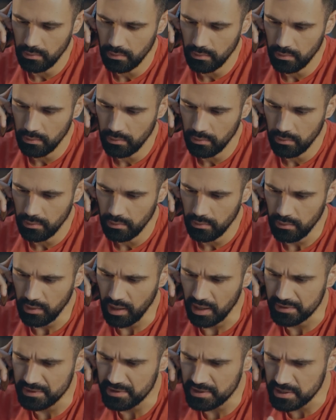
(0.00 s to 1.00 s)
to get
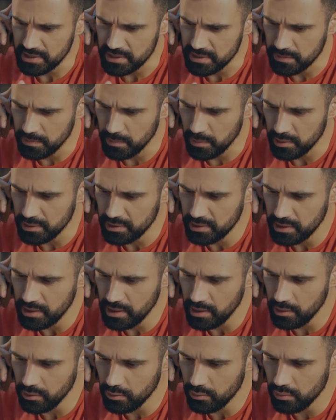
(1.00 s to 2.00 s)
authorization for almost
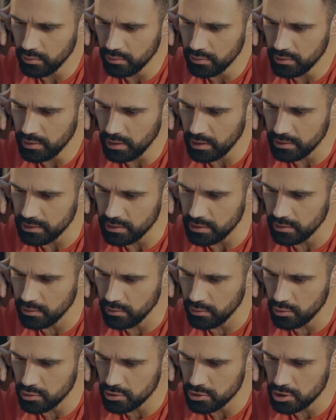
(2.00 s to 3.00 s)
everything on a
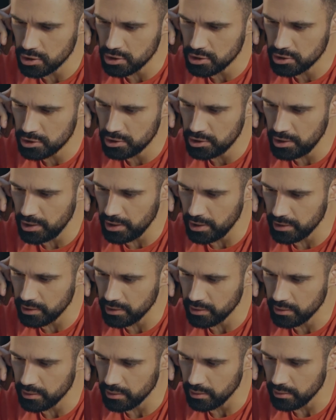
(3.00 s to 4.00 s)
limited lifetime powertrain